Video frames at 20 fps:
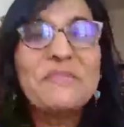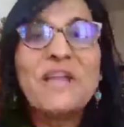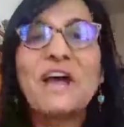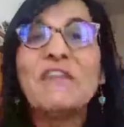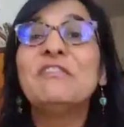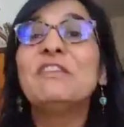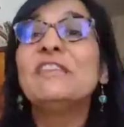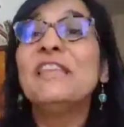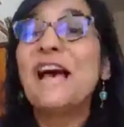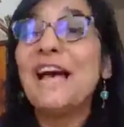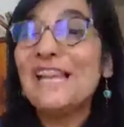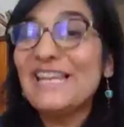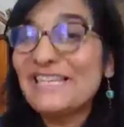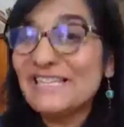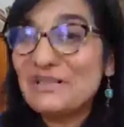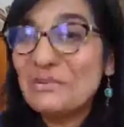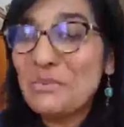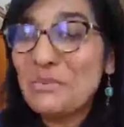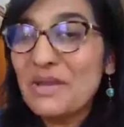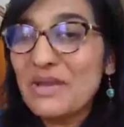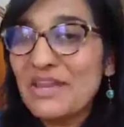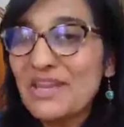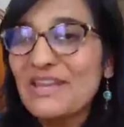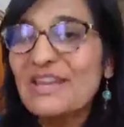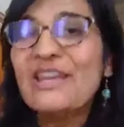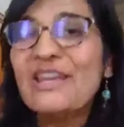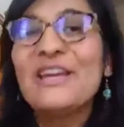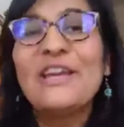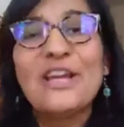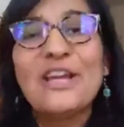Have a nice week.
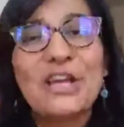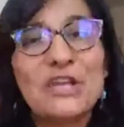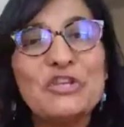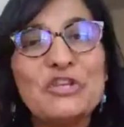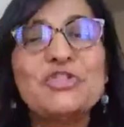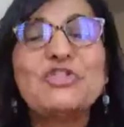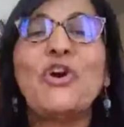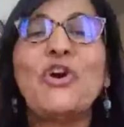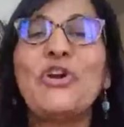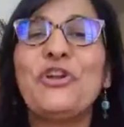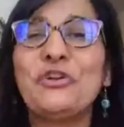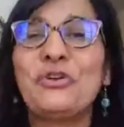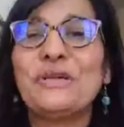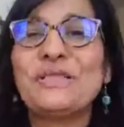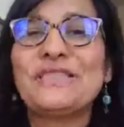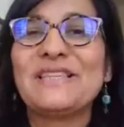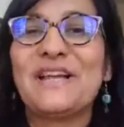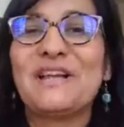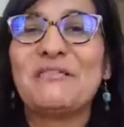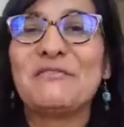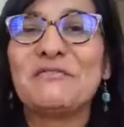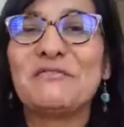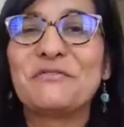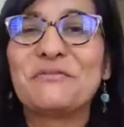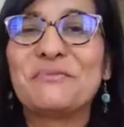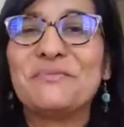Enjoy yourself.